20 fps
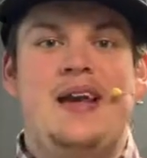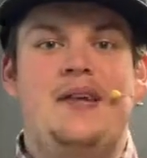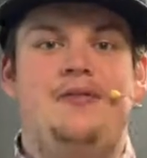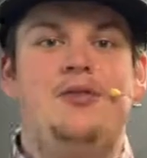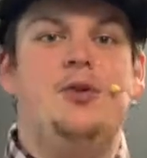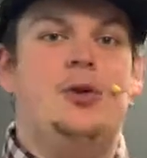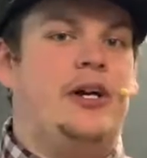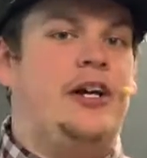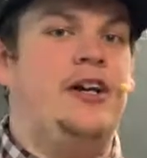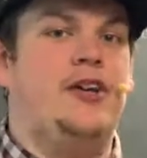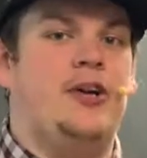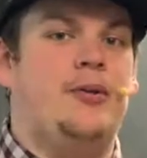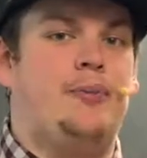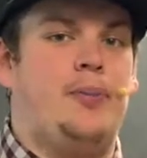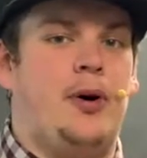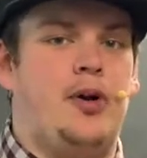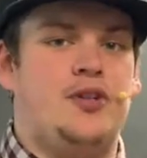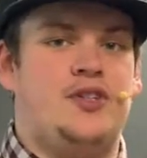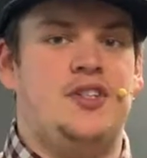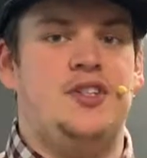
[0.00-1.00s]
If you are here in
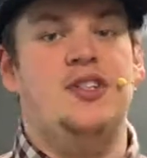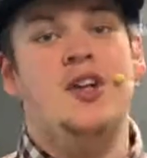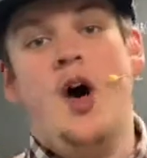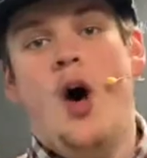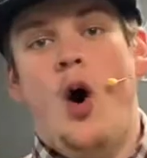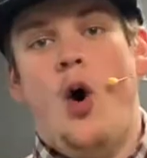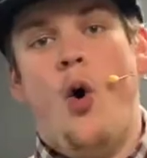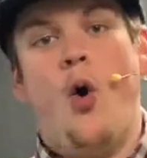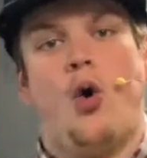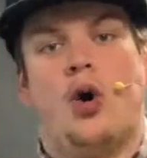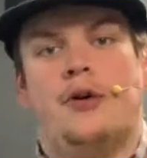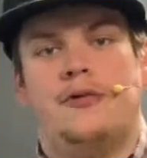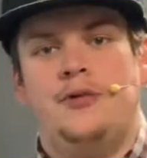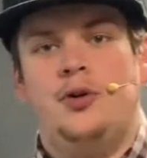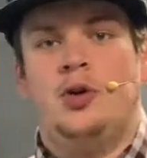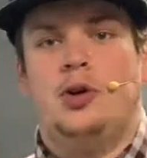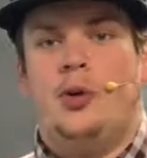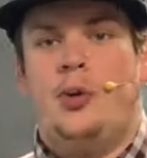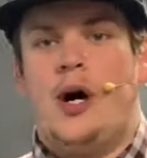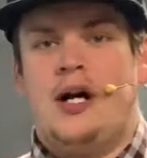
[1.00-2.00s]
person, or if
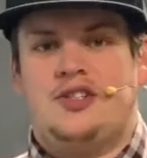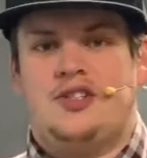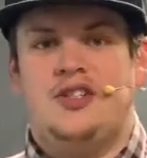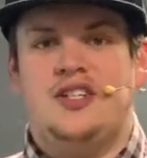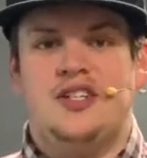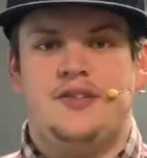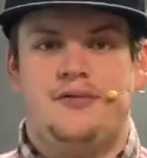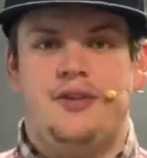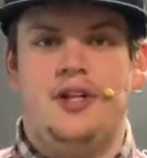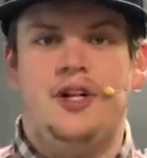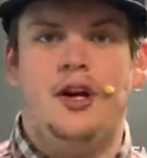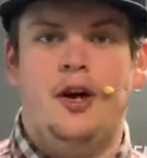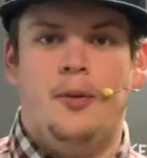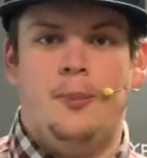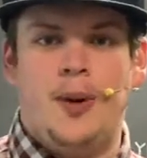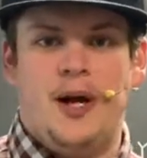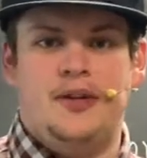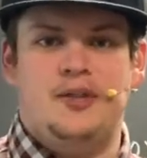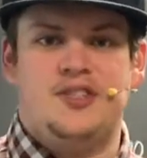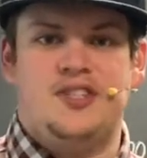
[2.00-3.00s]
you are watching this video
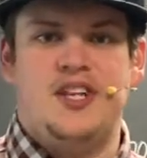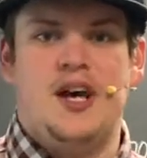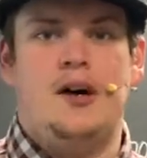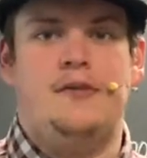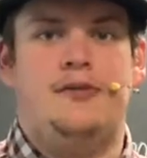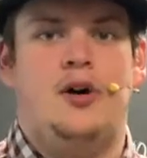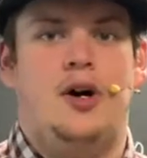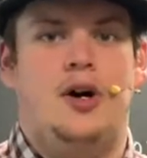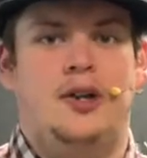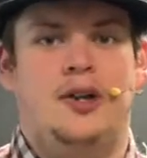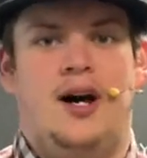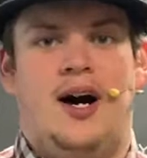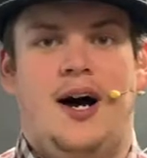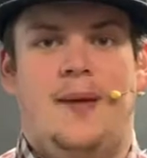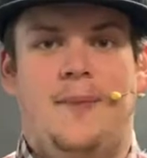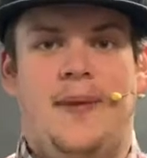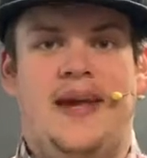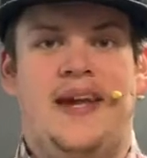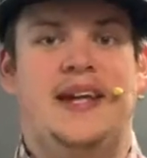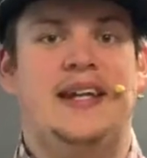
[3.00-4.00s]
by yourself
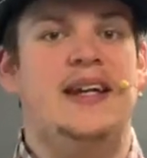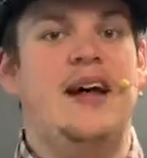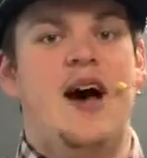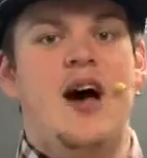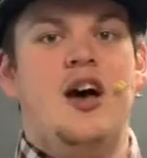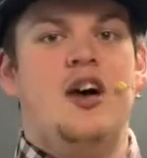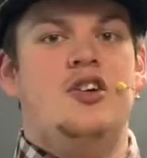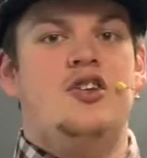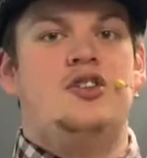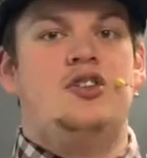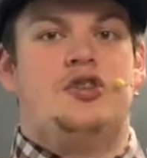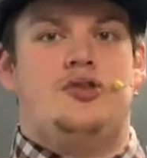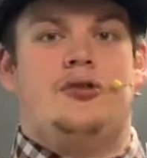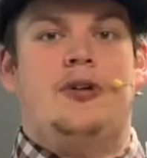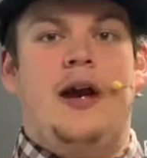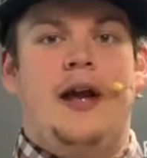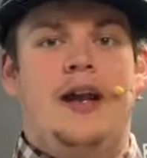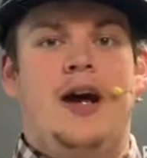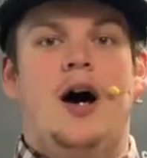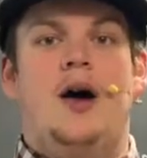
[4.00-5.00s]
online, man,
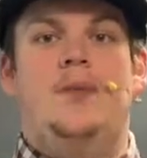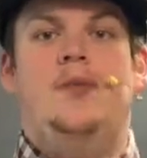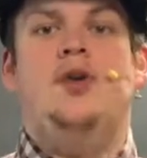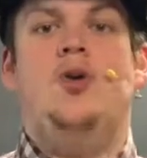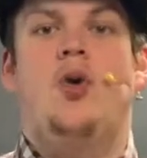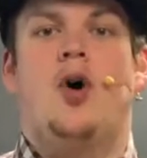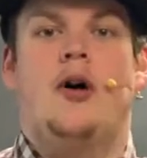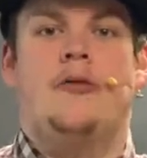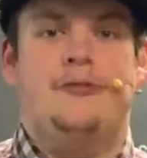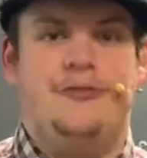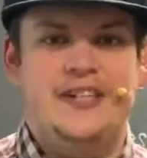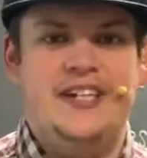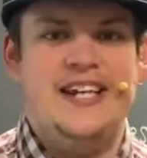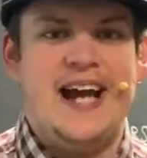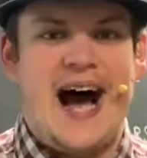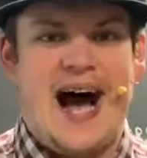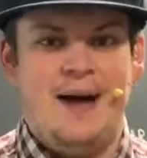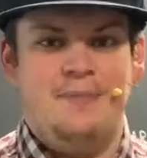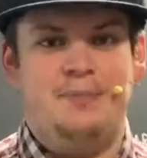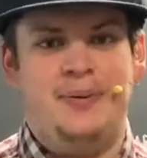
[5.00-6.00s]
straight up, you are
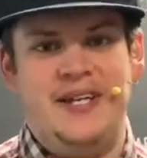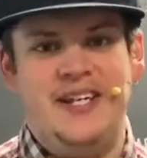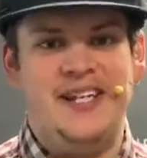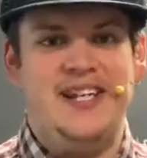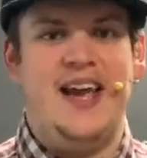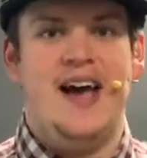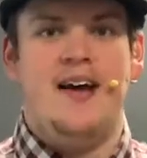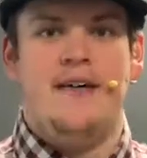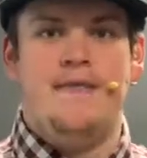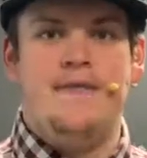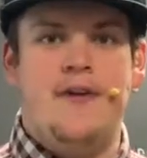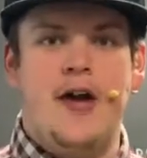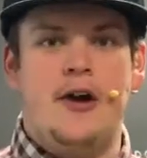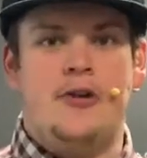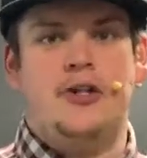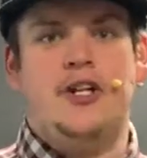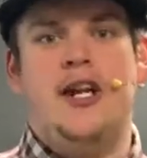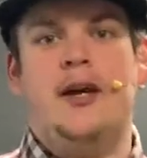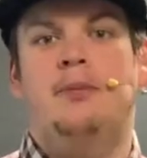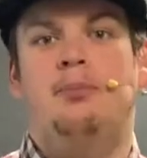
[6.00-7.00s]
VIP.
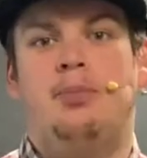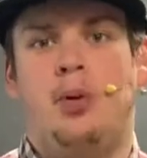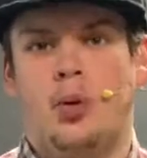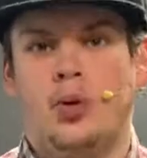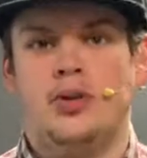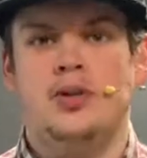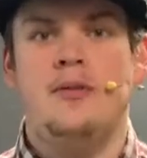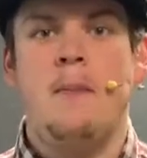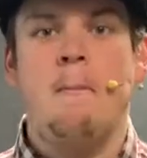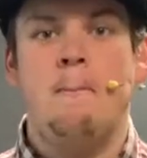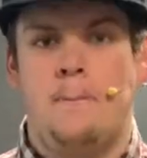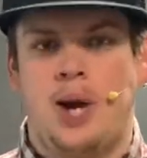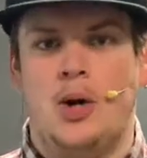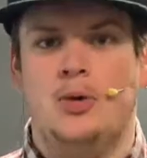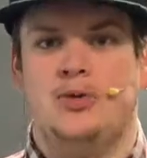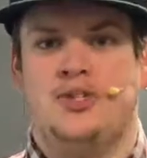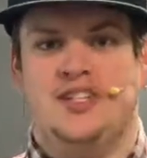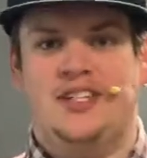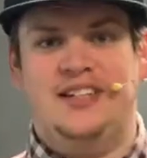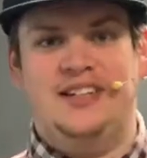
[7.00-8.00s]
Very important
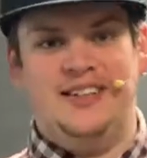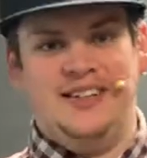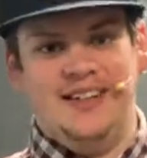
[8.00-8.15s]
person.